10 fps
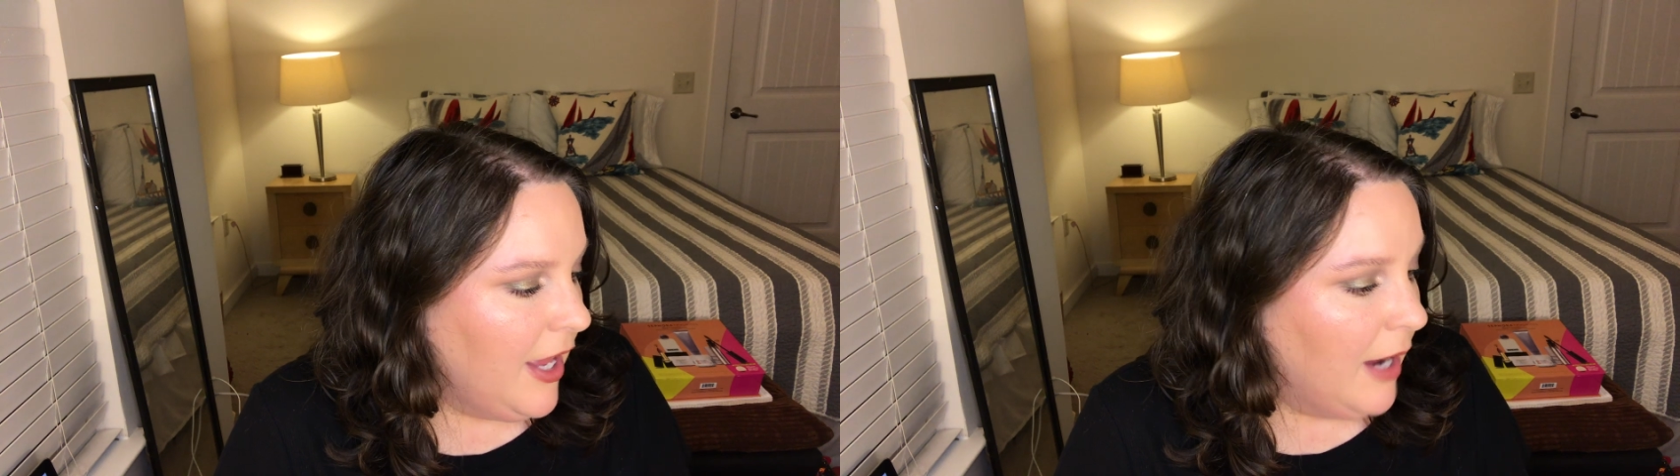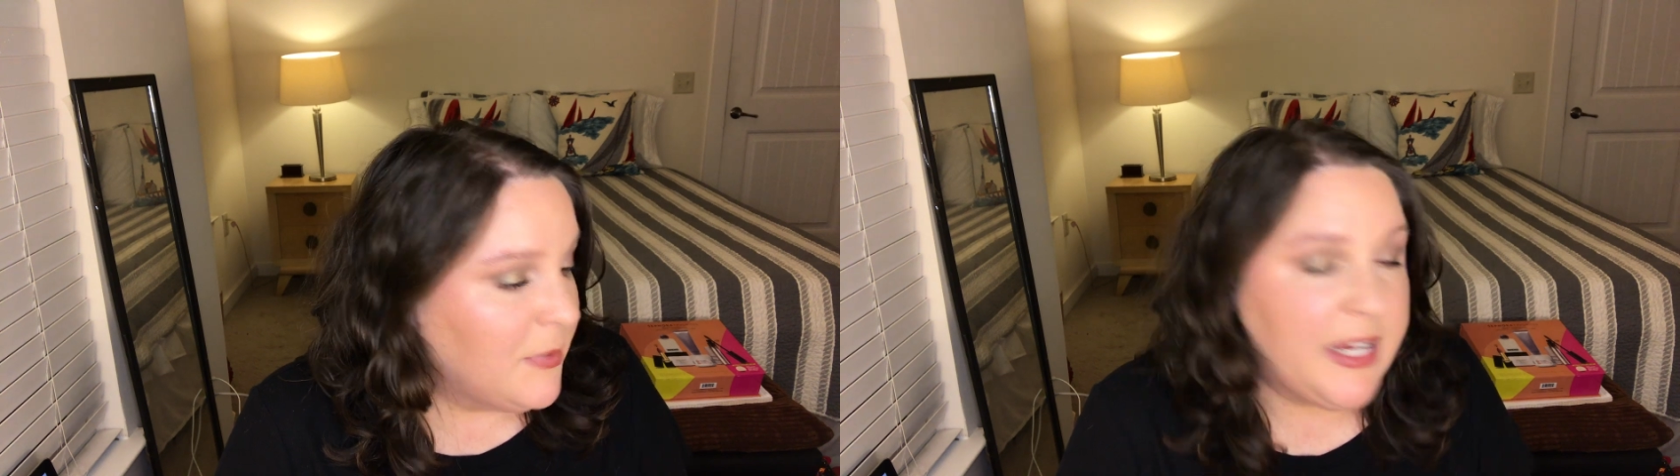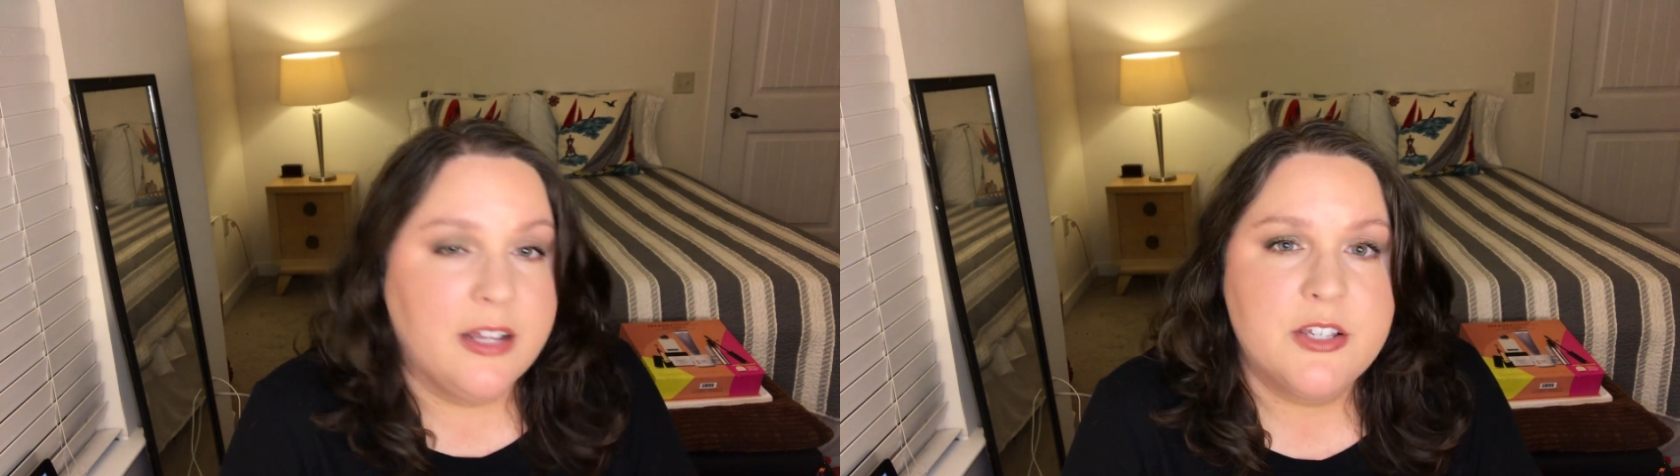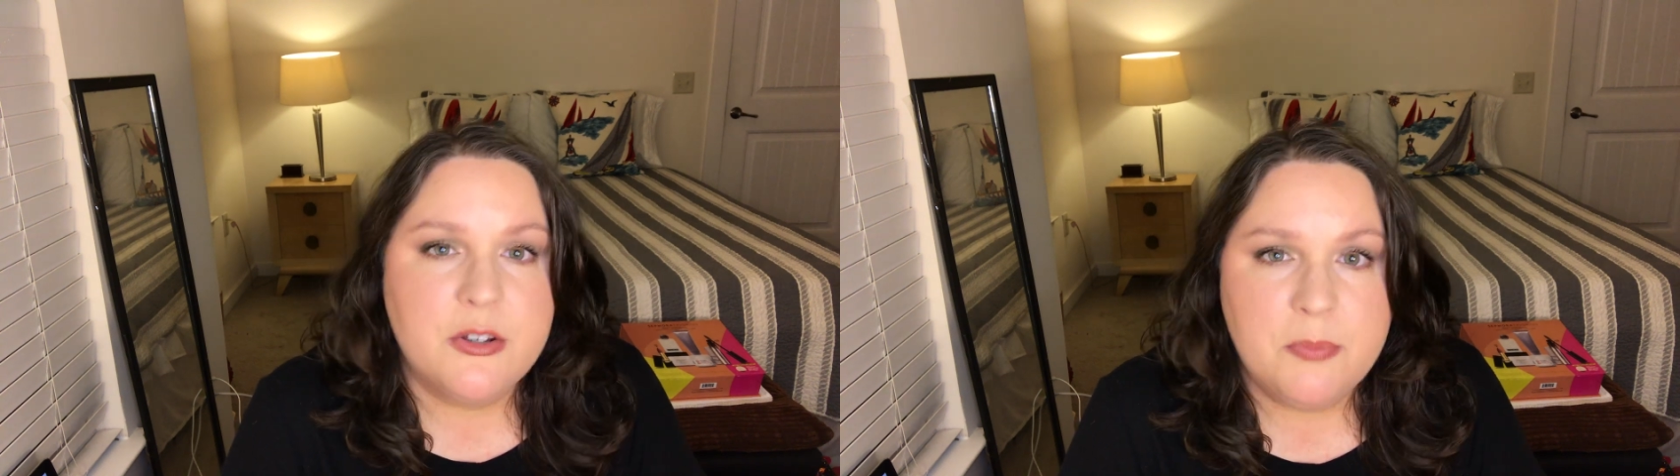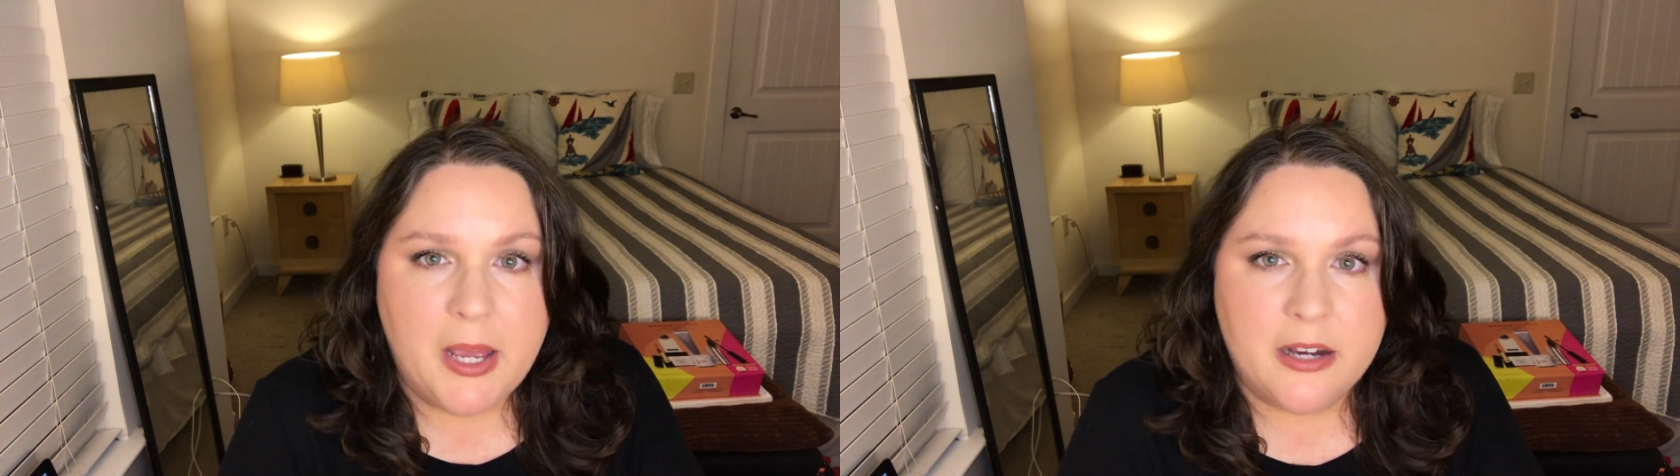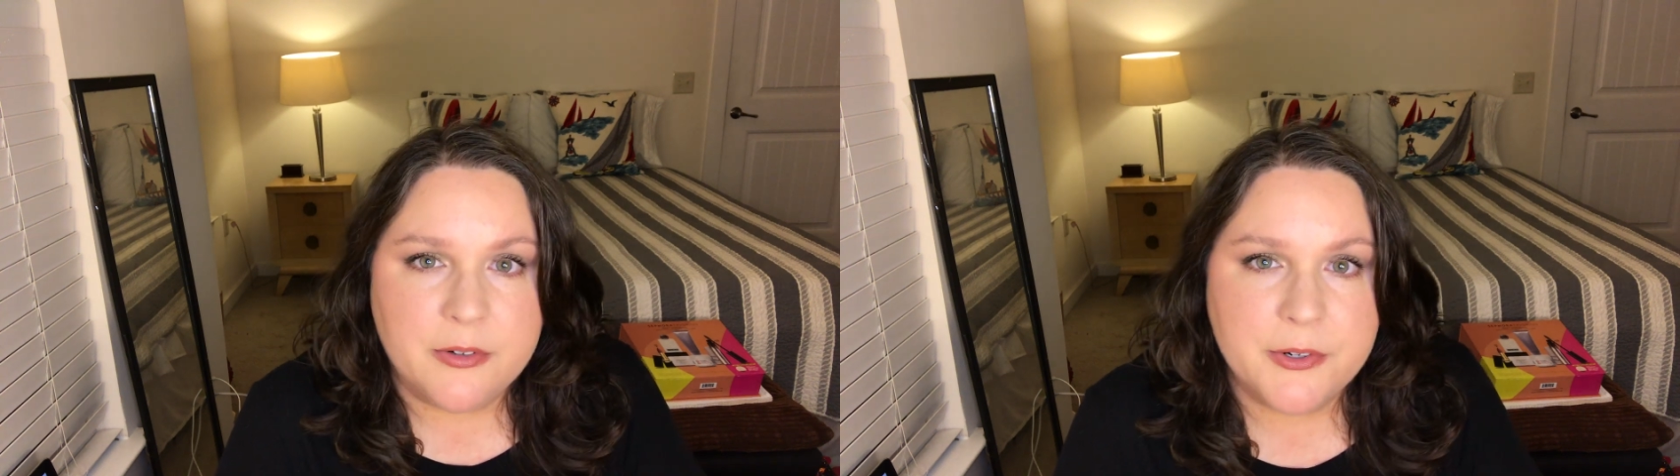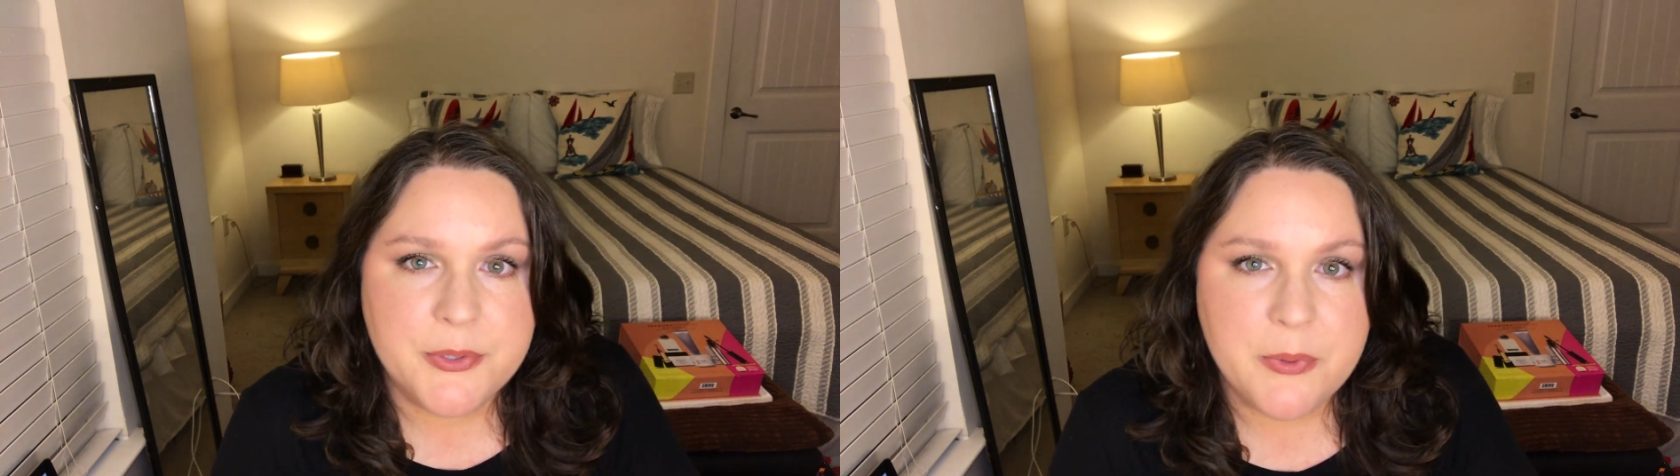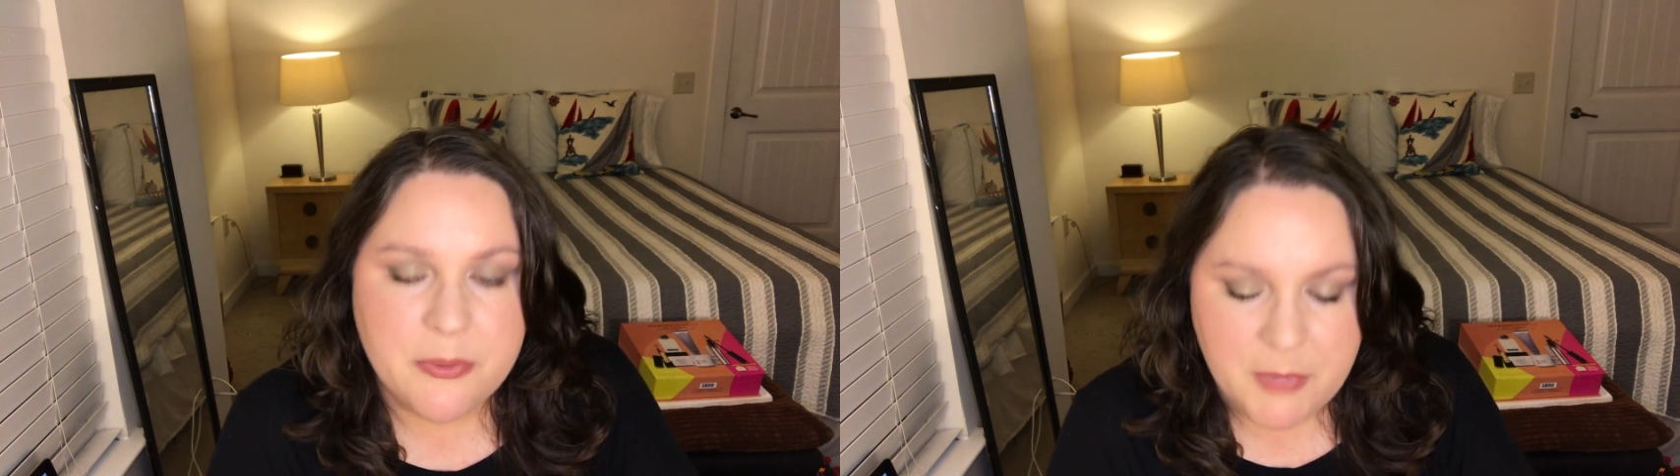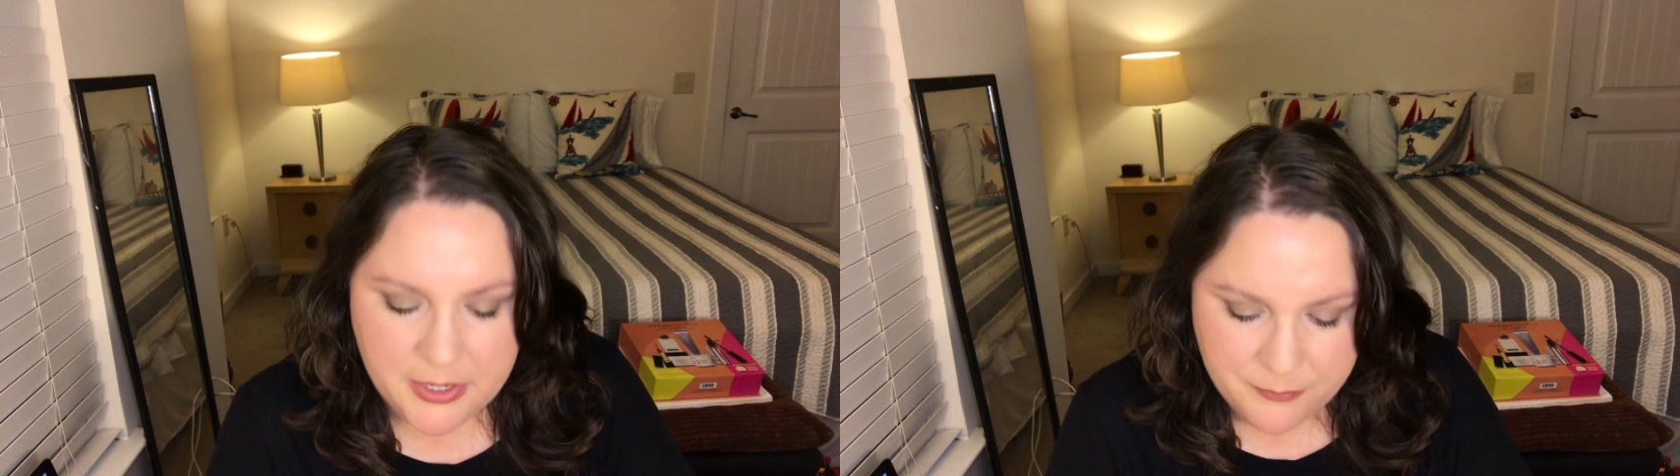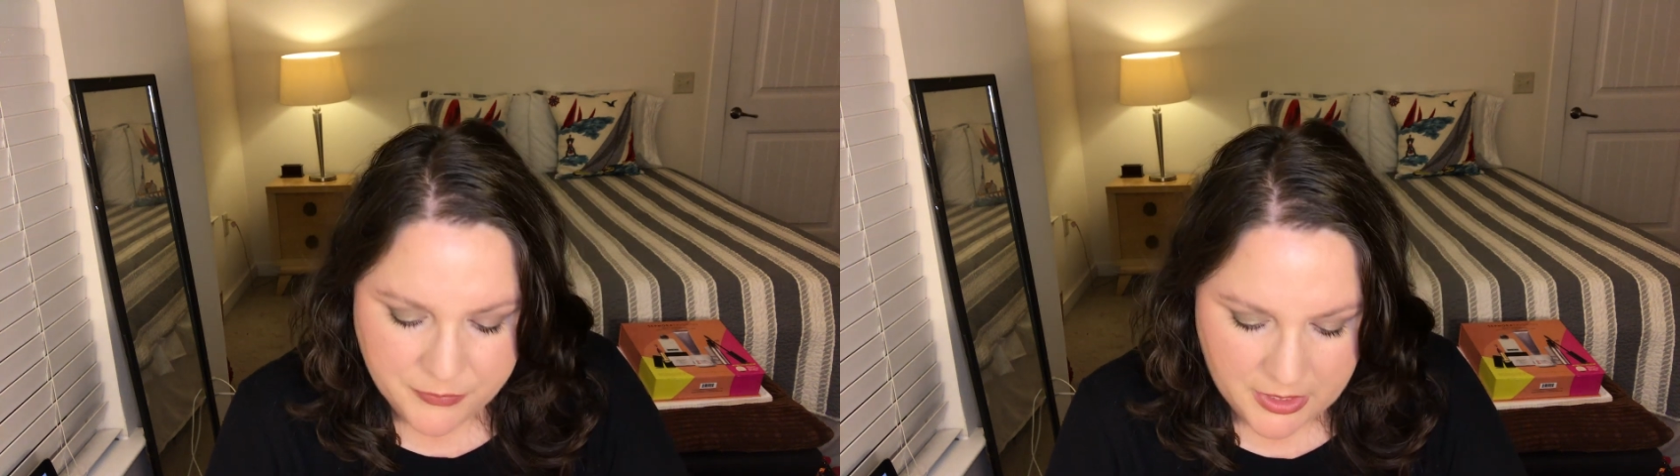I'm taking two powders with me.